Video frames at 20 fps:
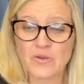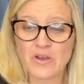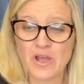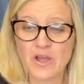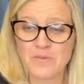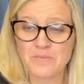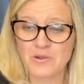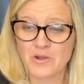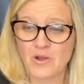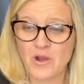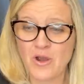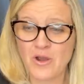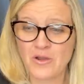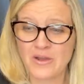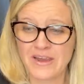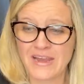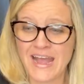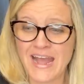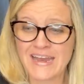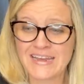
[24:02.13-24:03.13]
on
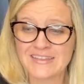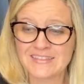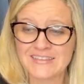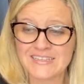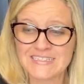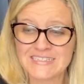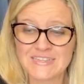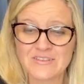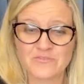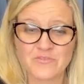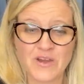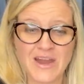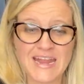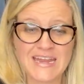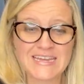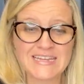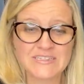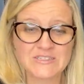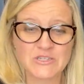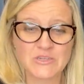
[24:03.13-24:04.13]
Mercari, had it listed for
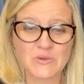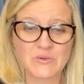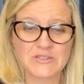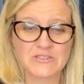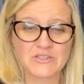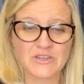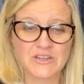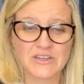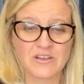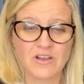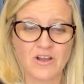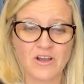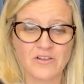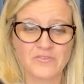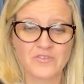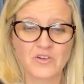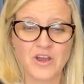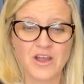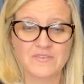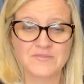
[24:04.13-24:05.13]
eighty-two dollars and took an
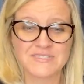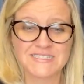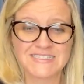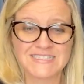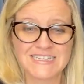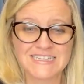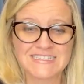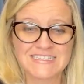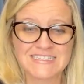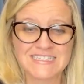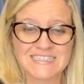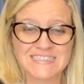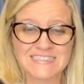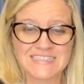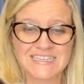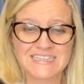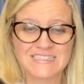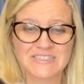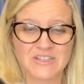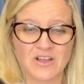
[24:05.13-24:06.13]
offer of
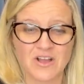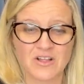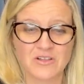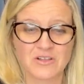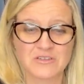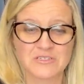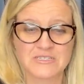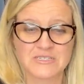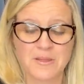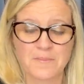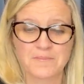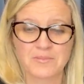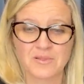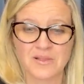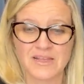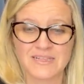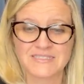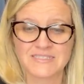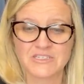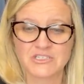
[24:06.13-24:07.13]
sixty-six dollars
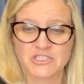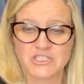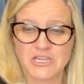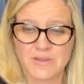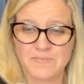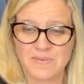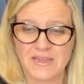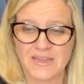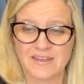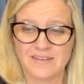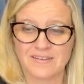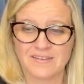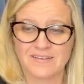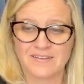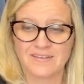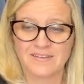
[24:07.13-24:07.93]
plus shipping.